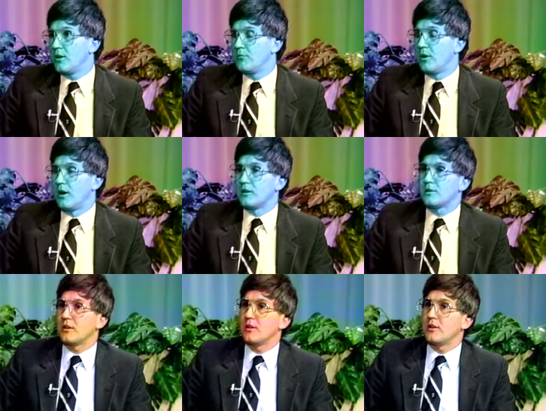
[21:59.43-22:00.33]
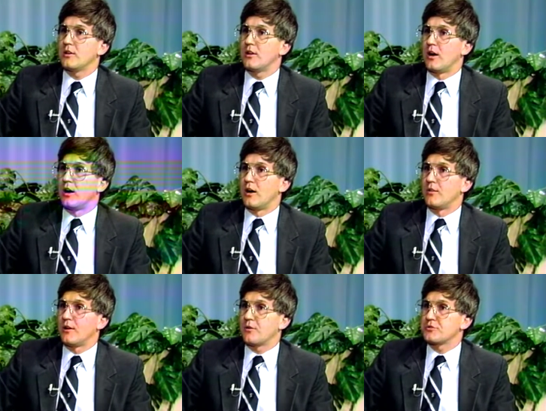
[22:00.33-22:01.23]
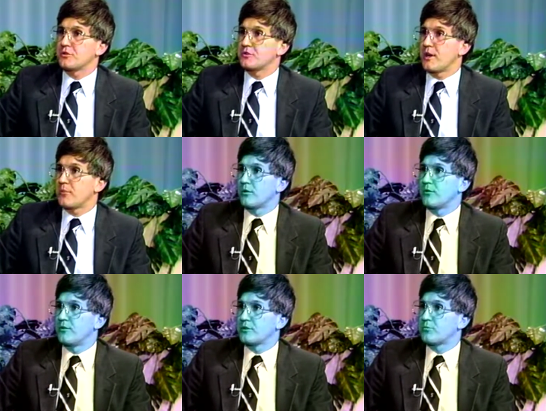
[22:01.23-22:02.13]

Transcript: But uh, there was an example of this